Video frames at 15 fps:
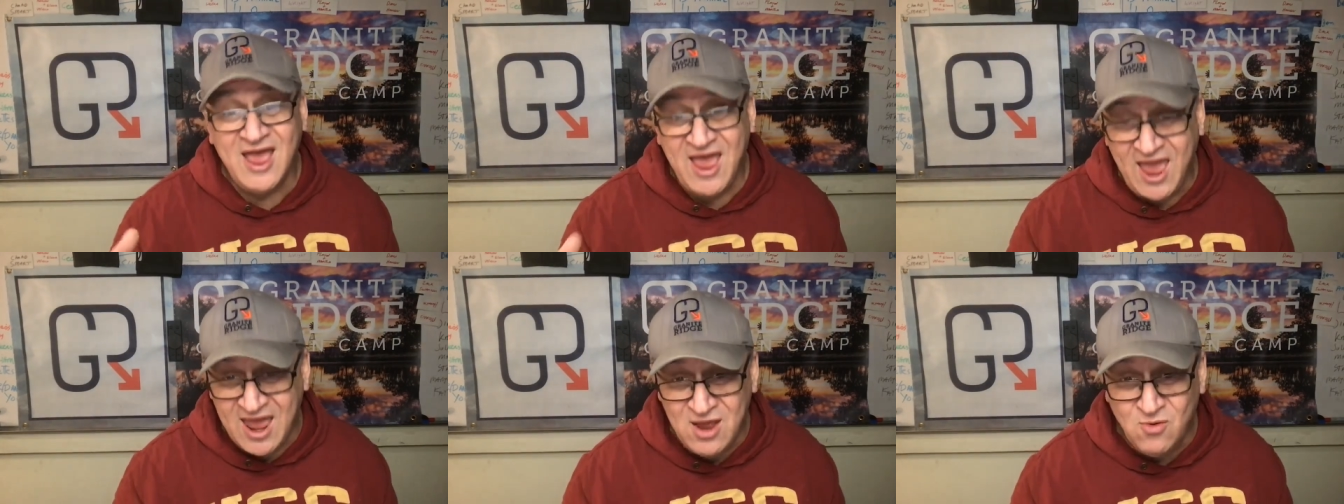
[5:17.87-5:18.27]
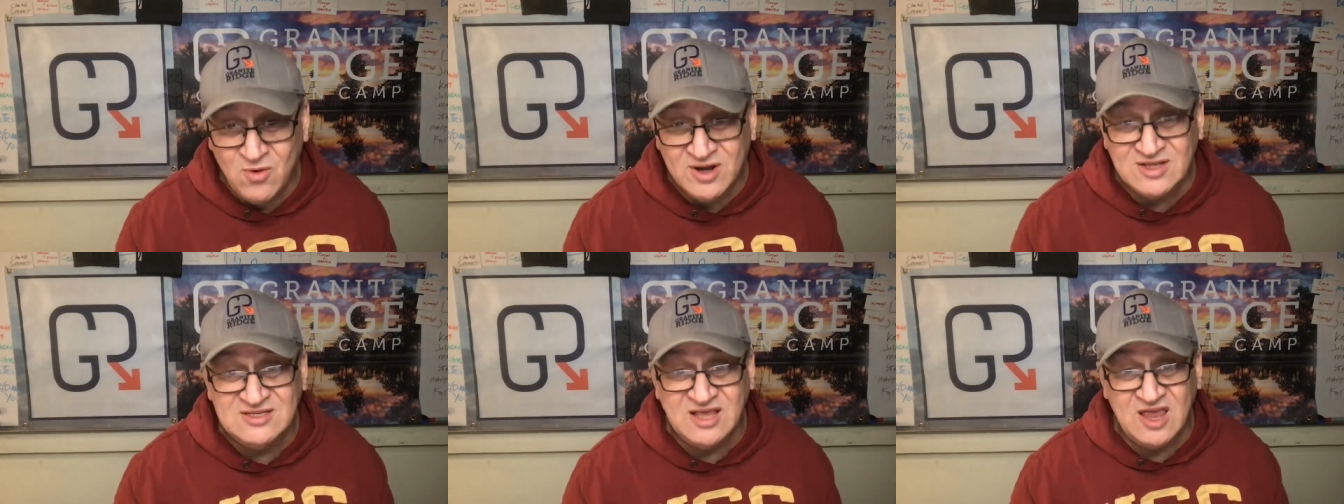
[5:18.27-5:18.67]
hate
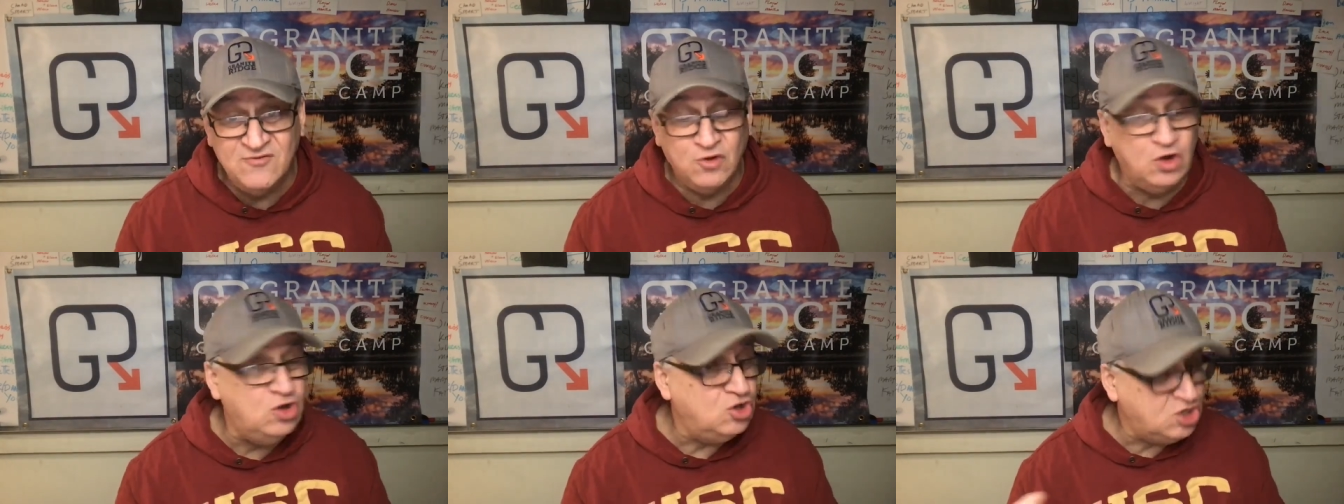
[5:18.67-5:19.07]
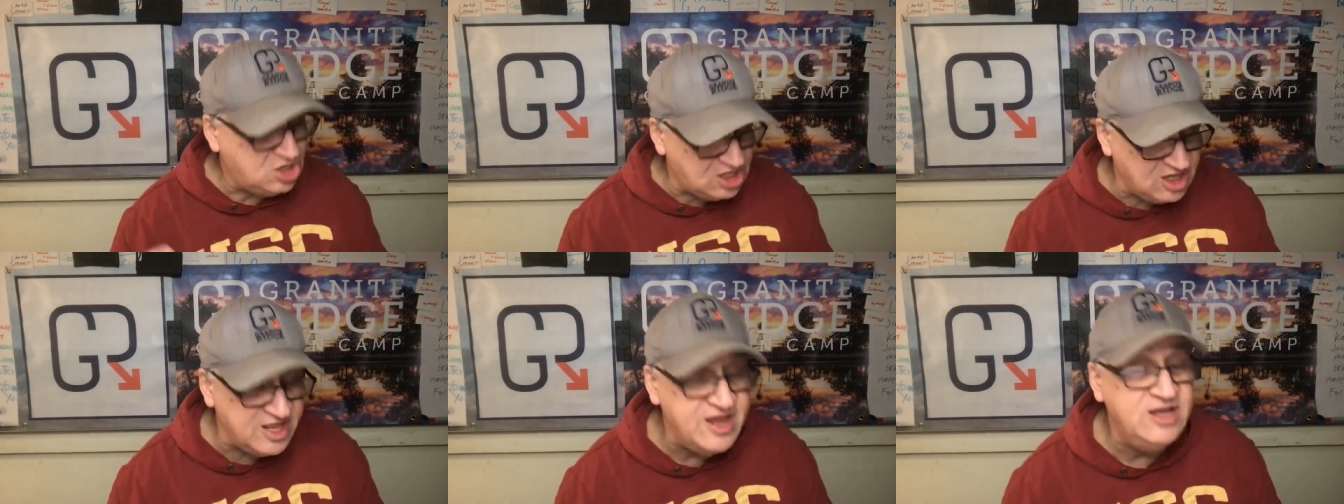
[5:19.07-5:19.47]
what is evil,
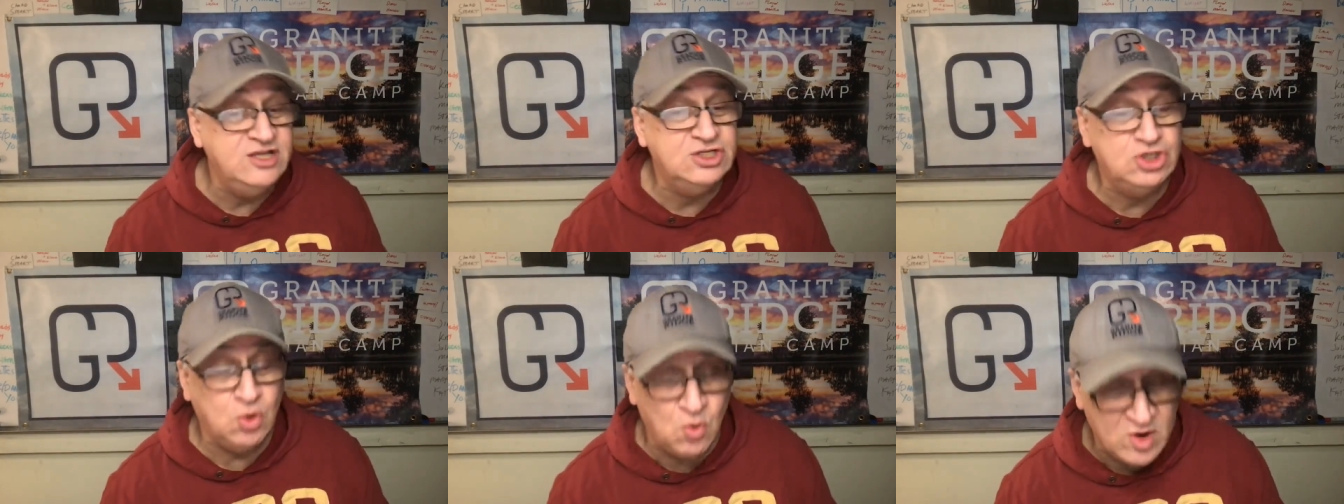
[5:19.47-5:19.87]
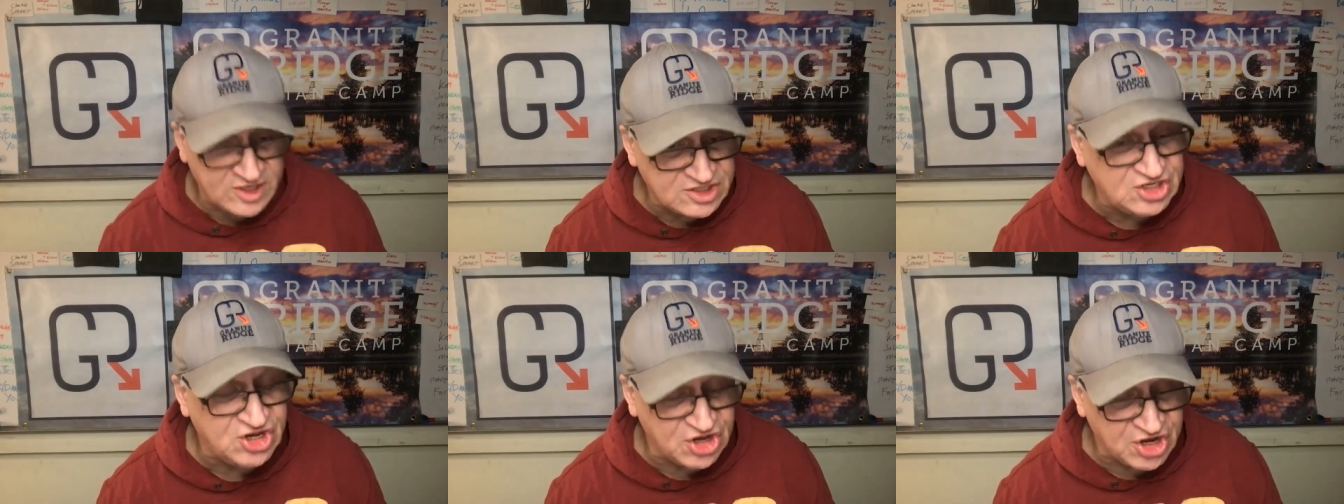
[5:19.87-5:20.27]
cling to what
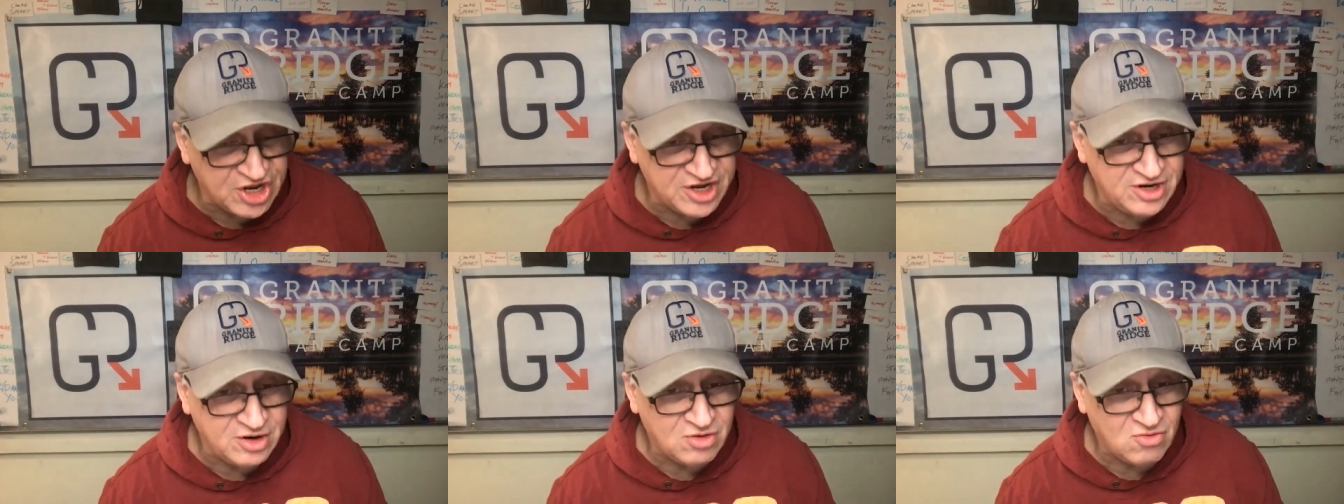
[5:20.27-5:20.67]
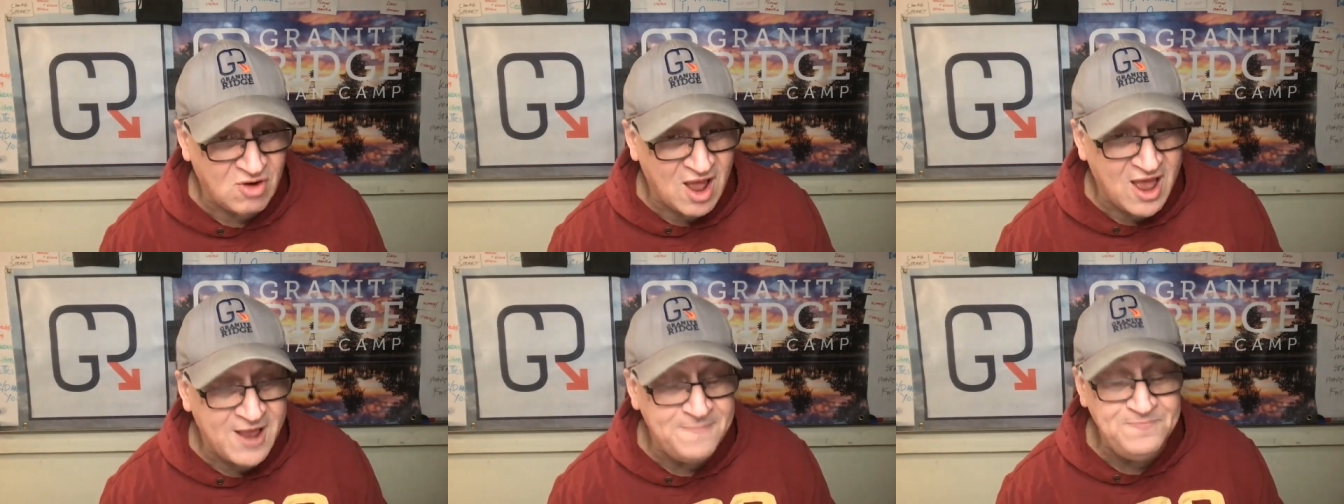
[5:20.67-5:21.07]
is good,
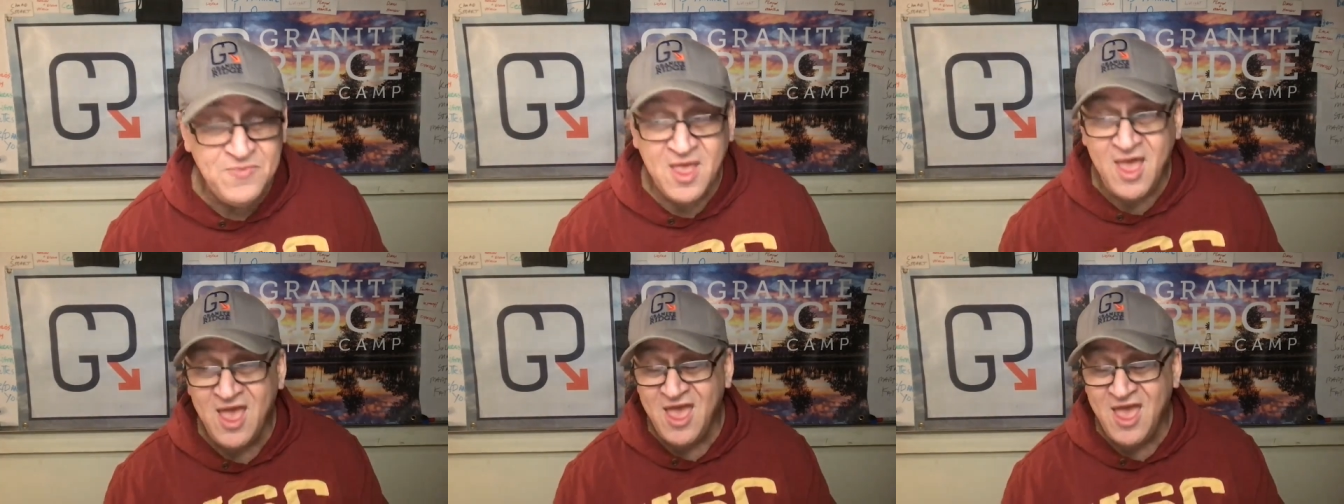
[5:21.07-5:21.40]
right?